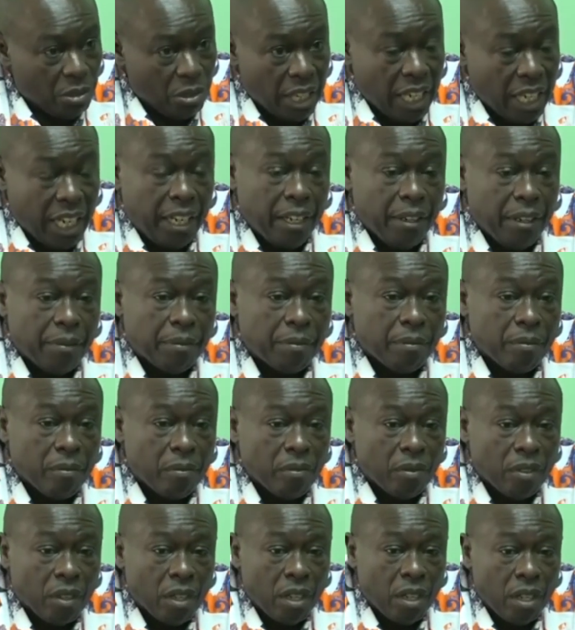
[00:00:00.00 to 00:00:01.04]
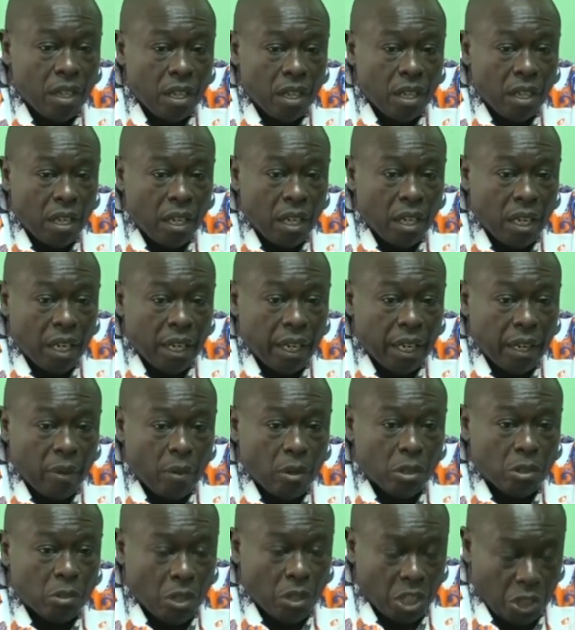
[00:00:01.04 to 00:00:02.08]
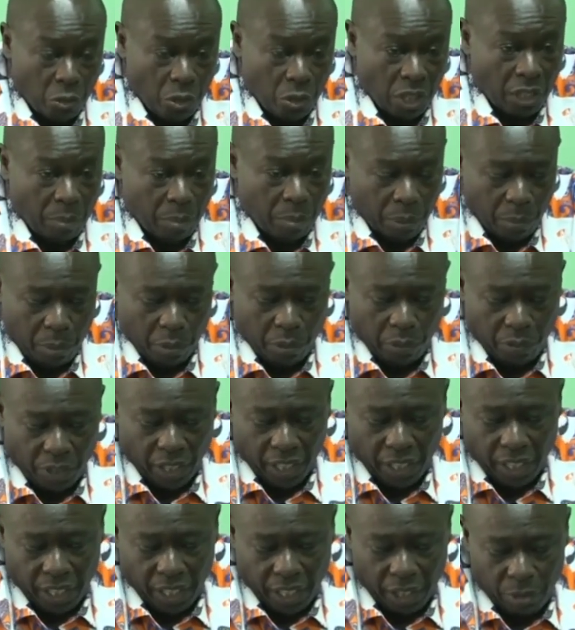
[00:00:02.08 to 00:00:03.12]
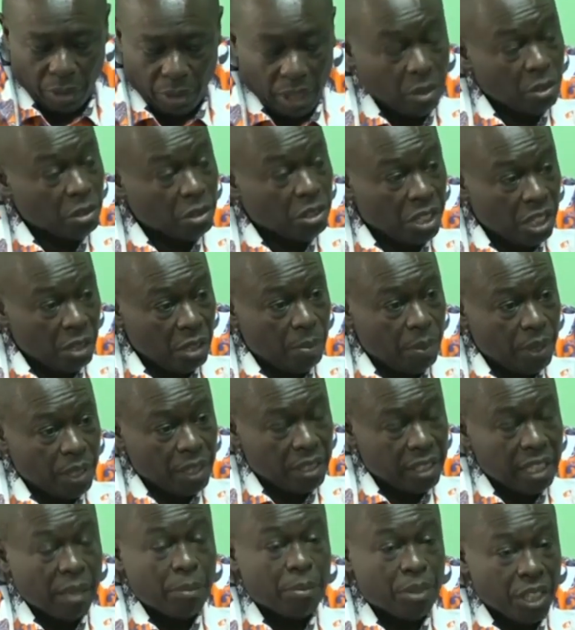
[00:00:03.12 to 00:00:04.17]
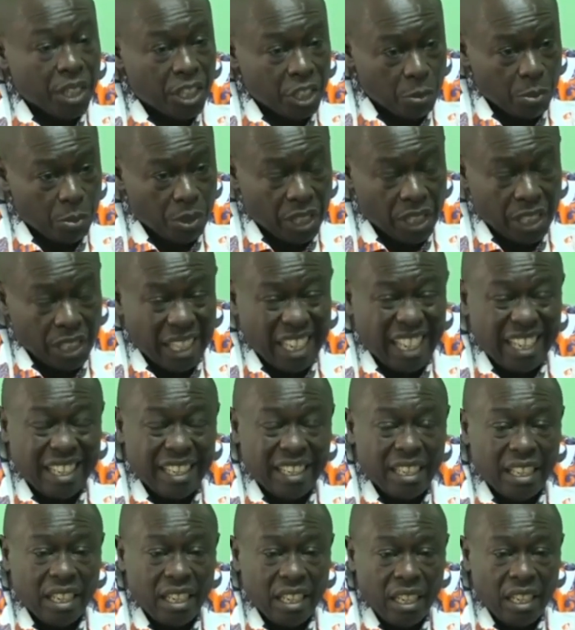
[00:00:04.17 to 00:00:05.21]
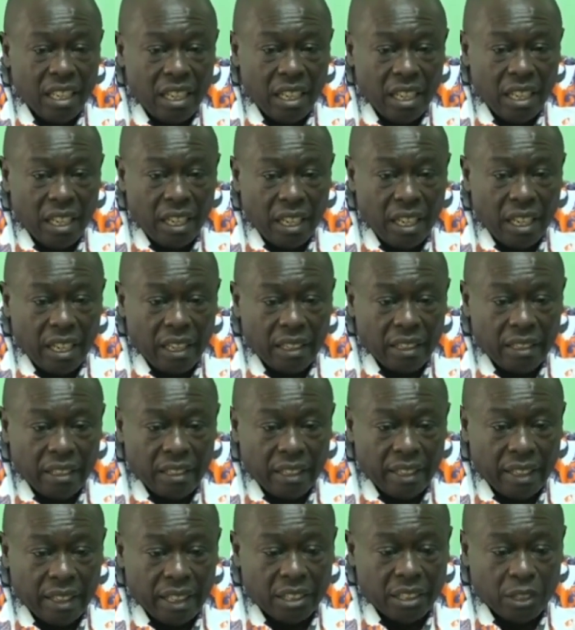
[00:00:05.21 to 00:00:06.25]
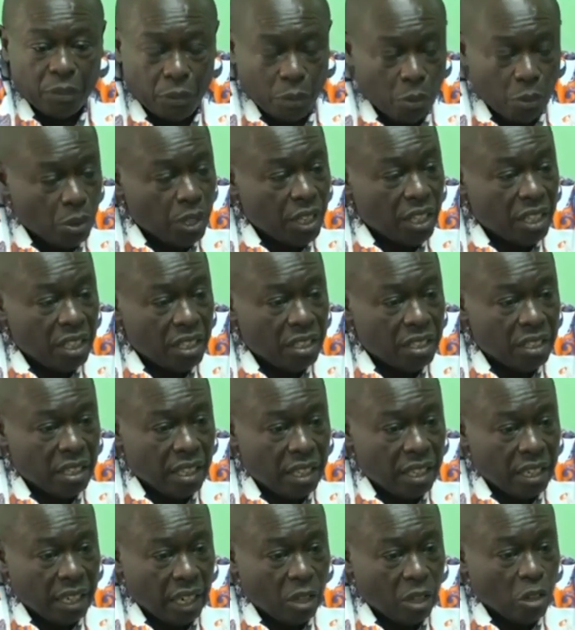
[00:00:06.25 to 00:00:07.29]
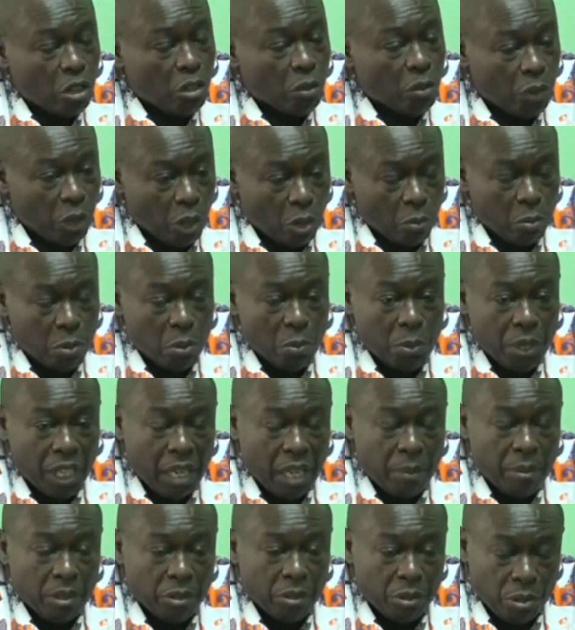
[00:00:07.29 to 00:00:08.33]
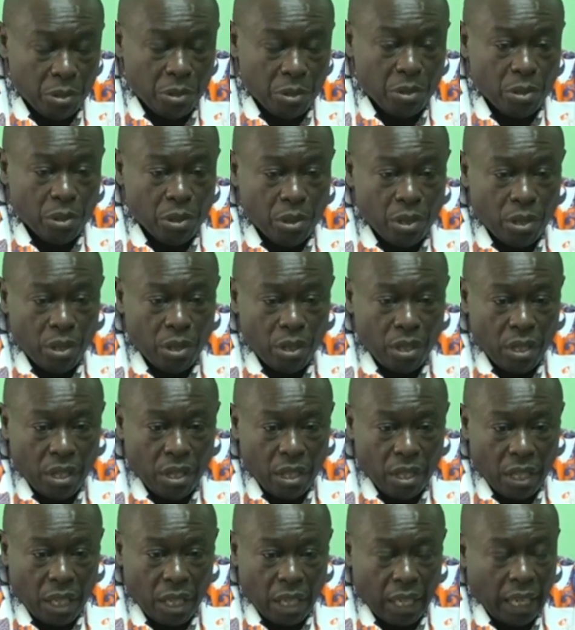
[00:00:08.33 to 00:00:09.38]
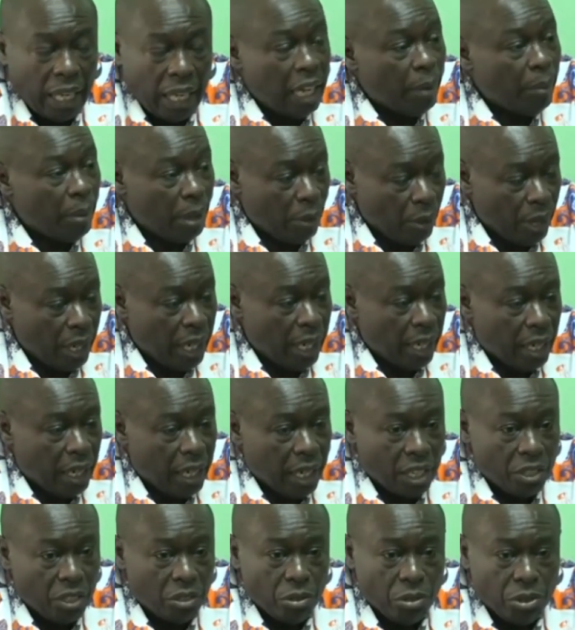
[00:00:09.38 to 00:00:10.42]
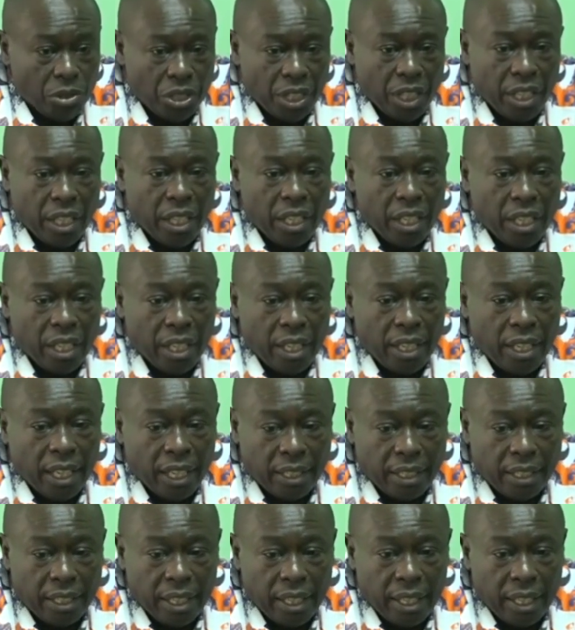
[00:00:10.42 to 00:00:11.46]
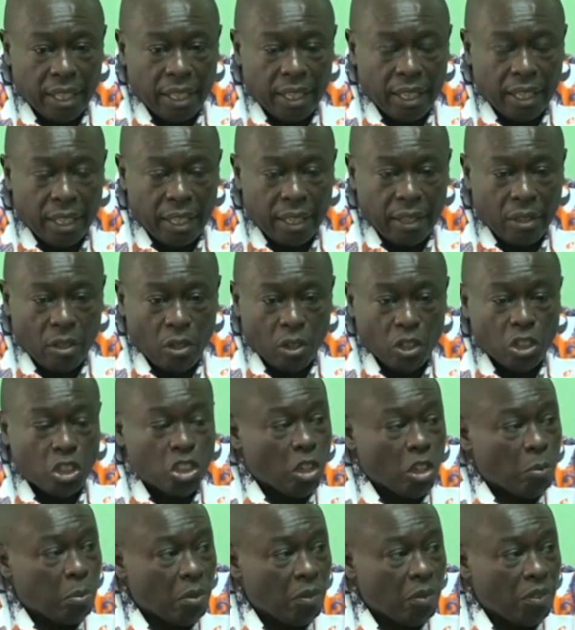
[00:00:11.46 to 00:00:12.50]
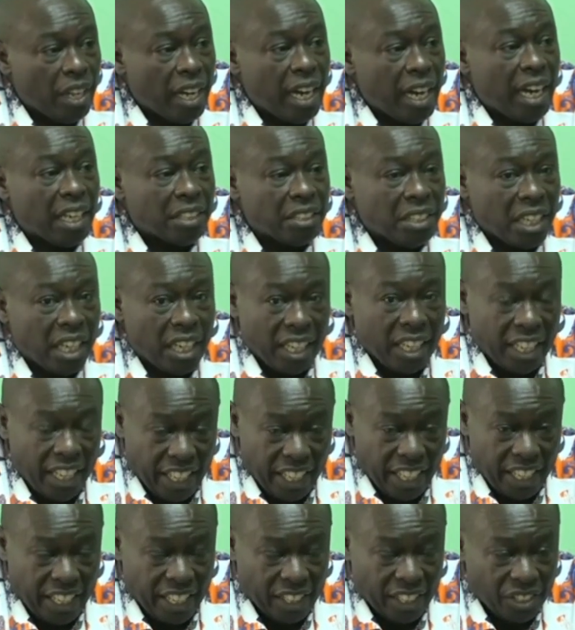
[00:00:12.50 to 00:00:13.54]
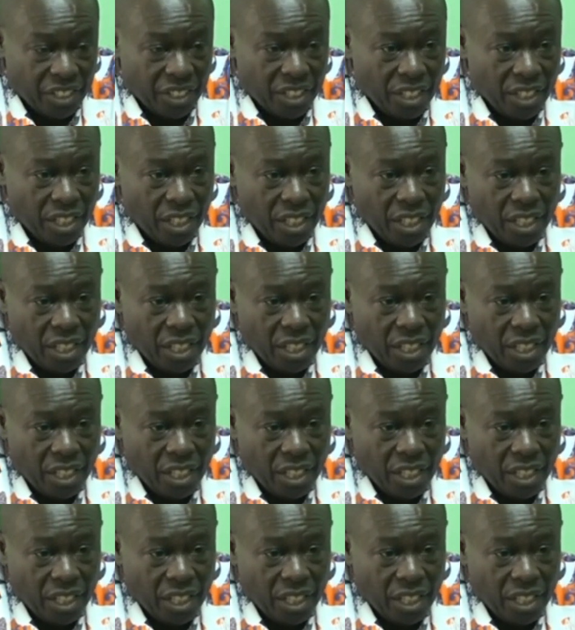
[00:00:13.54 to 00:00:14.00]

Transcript: to die. And I want to assure the people of Kenya that we are not sleeping, something is being done. And in the next few days, uh, a lot of help will be coming through. I am aware, as you say, that uh, on top of the ASAL areas,